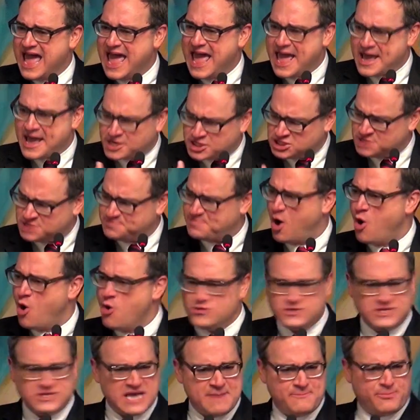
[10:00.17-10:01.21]

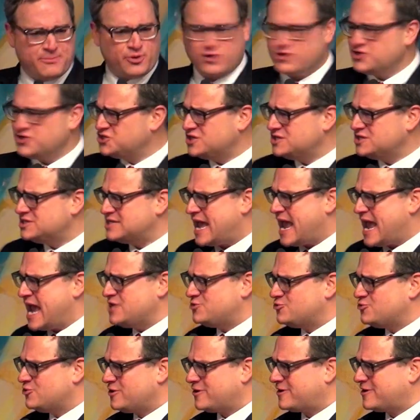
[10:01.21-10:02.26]
expose a person to
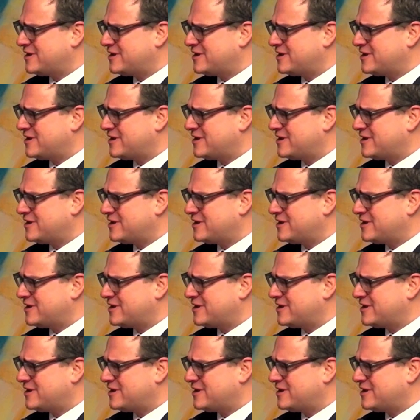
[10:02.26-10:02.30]
hatred or